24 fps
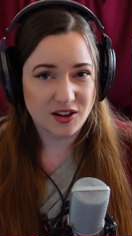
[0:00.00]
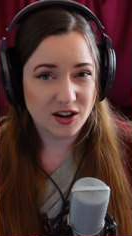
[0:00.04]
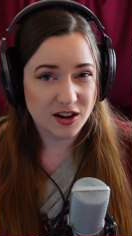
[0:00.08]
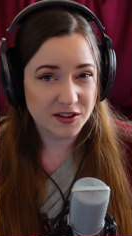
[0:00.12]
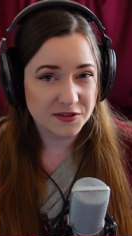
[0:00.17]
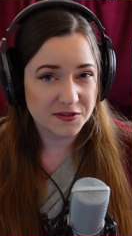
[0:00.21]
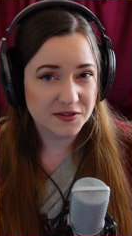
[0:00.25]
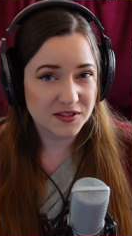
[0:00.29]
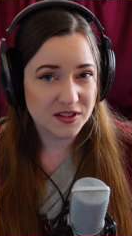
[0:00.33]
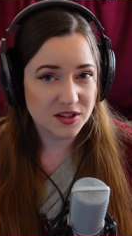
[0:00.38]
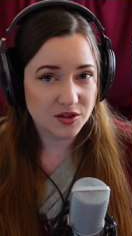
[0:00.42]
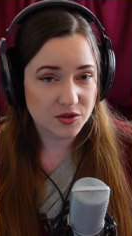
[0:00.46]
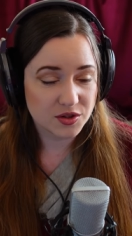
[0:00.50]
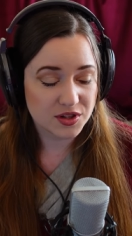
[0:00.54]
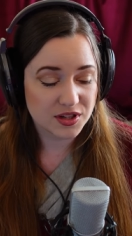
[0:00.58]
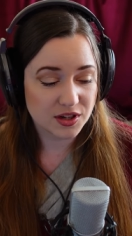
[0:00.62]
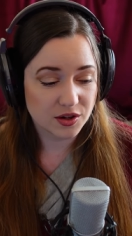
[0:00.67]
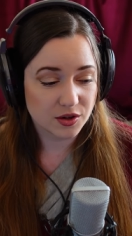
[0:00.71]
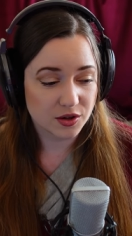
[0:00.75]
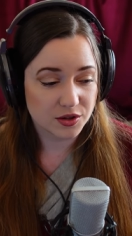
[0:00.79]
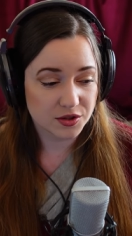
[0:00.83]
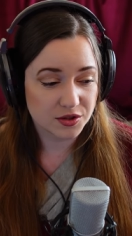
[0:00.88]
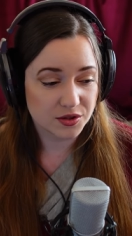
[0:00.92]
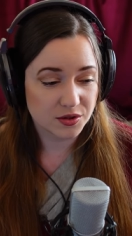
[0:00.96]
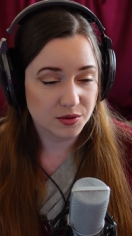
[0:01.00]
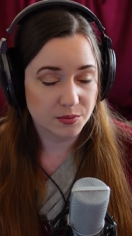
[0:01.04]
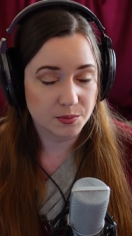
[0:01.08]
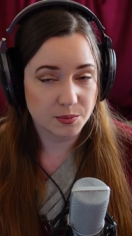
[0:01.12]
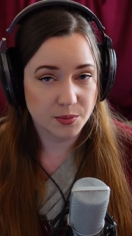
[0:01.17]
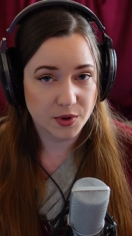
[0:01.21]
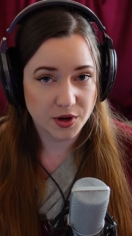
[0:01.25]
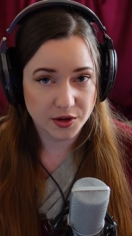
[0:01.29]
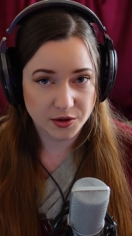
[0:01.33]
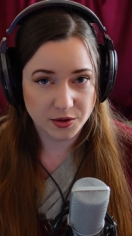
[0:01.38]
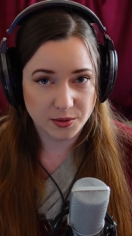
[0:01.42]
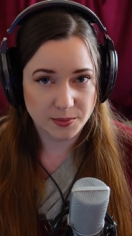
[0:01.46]
Often those are also
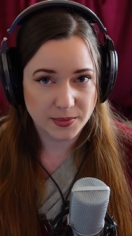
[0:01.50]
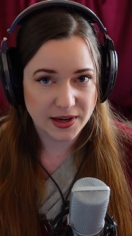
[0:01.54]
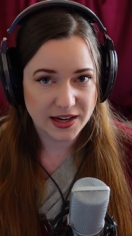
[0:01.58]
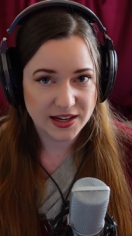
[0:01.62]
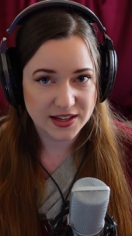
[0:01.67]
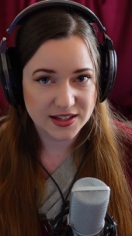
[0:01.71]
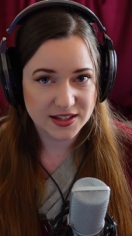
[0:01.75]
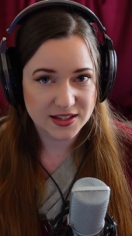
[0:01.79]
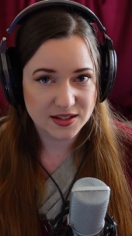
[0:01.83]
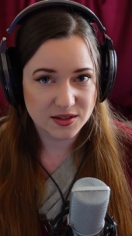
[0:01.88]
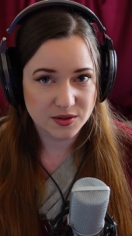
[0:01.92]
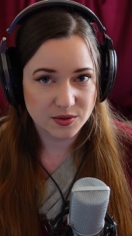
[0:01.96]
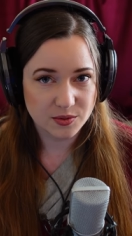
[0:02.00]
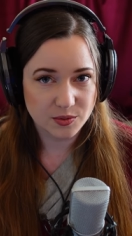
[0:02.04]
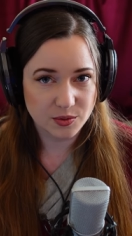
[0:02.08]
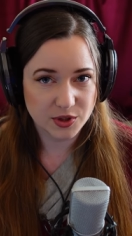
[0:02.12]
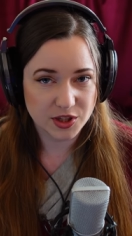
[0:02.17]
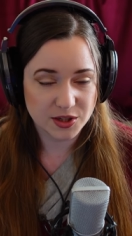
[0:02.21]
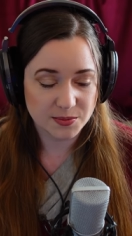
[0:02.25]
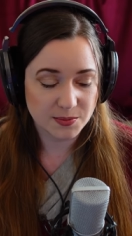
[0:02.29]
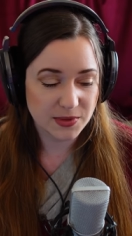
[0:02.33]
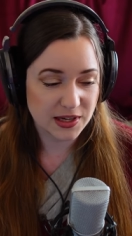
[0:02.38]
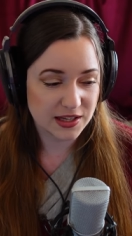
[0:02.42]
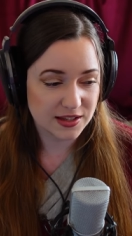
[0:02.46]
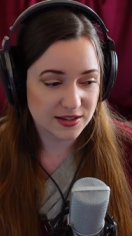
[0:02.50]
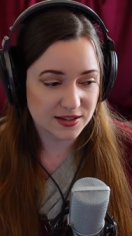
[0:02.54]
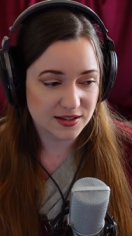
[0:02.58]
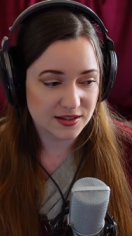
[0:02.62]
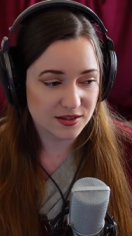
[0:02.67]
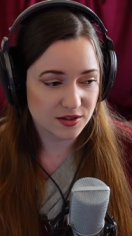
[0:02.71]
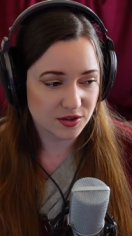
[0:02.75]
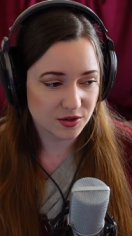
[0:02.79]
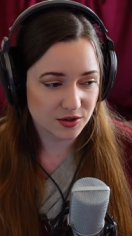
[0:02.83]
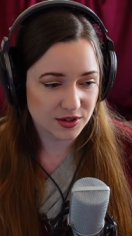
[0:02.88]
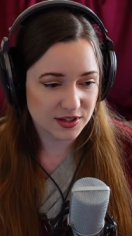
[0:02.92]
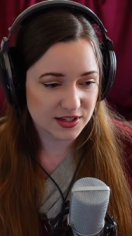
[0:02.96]
mono mics, which means
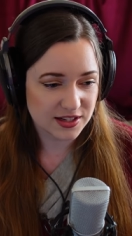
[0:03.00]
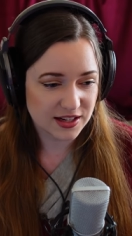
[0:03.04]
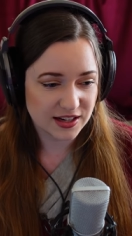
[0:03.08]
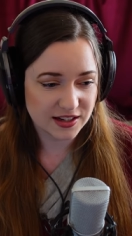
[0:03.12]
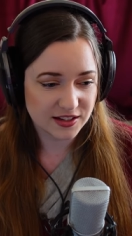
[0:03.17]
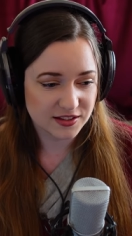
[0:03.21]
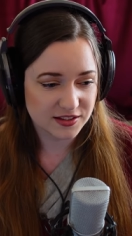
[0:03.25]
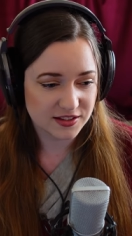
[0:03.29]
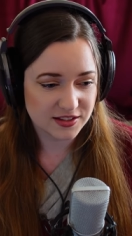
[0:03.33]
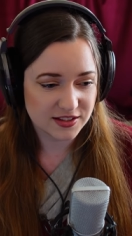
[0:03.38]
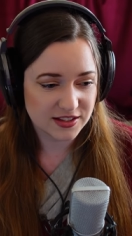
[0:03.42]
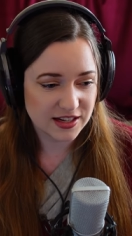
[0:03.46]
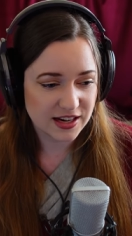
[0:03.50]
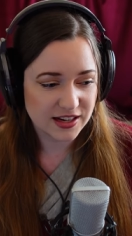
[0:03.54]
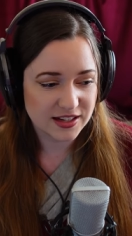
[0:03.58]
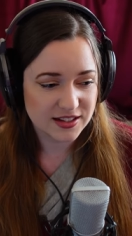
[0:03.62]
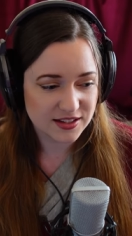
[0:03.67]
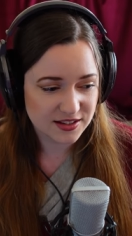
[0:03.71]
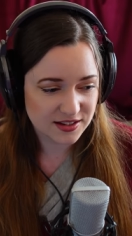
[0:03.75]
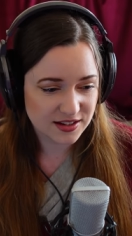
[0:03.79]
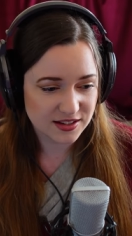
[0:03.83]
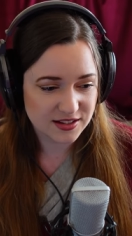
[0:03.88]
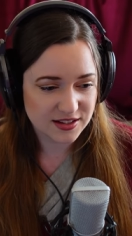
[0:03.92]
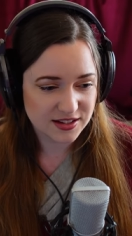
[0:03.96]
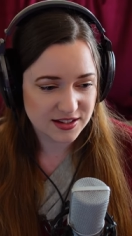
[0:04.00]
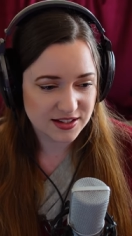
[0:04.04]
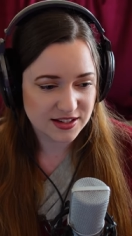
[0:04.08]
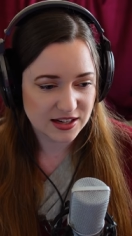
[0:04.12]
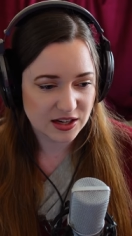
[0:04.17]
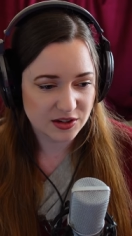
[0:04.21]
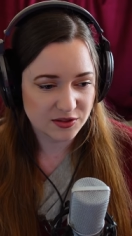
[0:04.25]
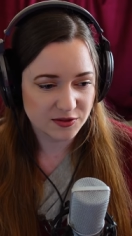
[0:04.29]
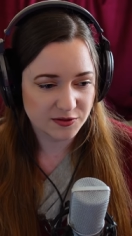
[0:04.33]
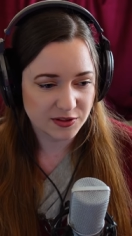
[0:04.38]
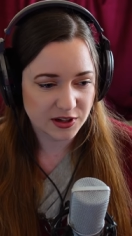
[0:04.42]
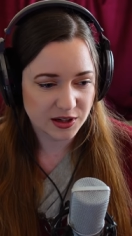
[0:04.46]
your entire thing is going to
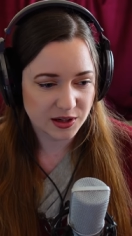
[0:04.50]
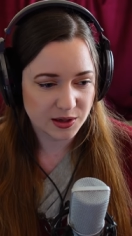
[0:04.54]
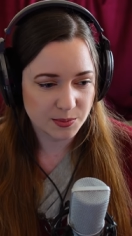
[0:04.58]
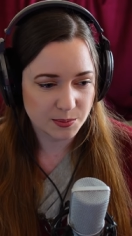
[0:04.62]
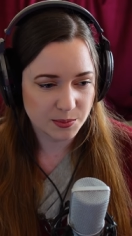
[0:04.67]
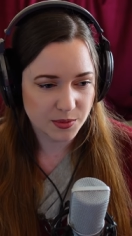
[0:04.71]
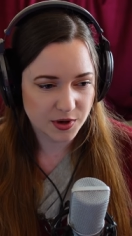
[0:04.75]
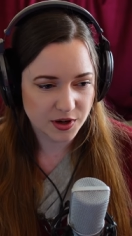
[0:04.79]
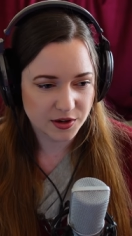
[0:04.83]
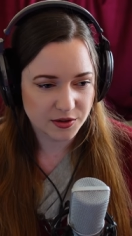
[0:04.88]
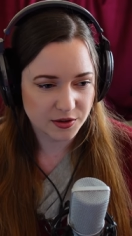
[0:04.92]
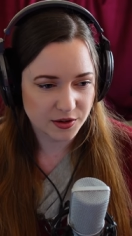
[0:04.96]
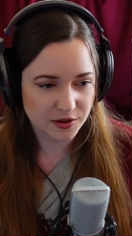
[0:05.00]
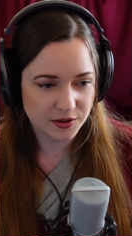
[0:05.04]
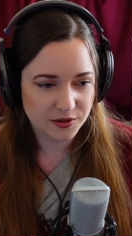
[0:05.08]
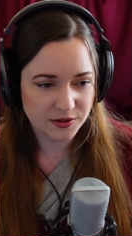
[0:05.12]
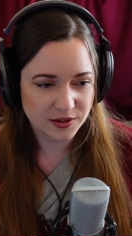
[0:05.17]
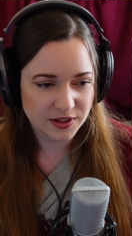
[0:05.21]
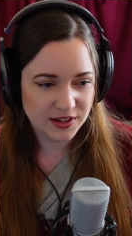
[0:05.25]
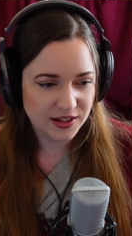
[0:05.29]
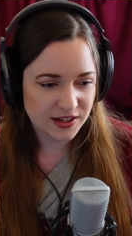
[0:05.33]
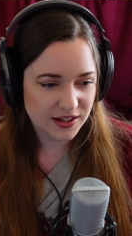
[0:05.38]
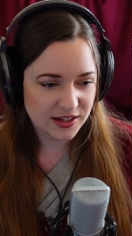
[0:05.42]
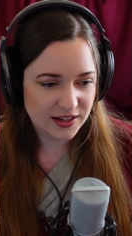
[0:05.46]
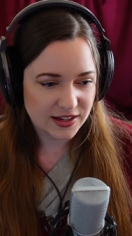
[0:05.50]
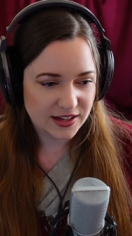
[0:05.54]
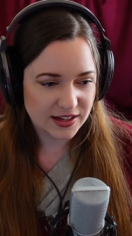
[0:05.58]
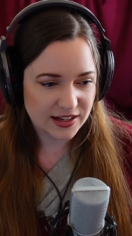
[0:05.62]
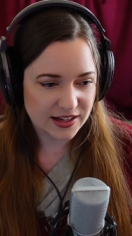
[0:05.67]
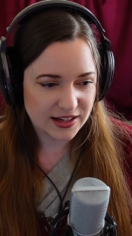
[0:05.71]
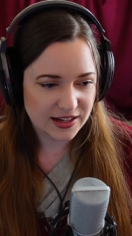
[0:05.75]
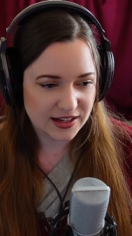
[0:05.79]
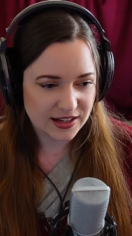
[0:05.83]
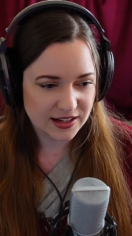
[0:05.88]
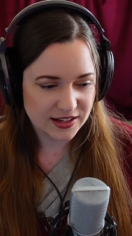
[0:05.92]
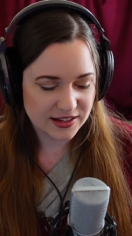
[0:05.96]
sound very mono
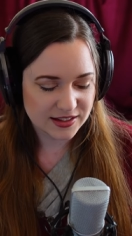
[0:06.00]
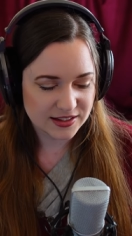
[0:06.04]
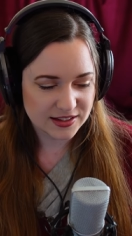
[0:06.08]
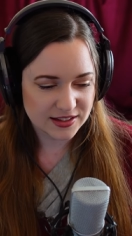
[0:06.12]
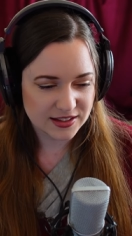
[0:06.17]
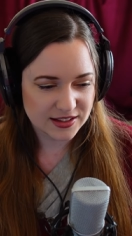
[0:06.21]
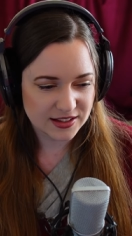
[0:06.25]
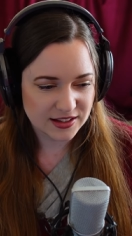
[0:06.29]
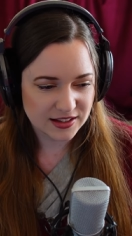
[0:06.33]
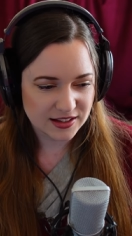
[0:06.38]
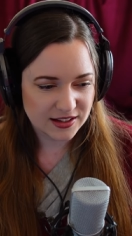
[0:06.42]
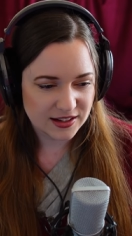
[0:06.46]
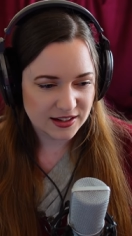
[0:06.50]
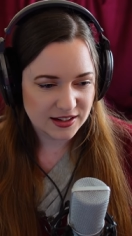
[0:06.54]
and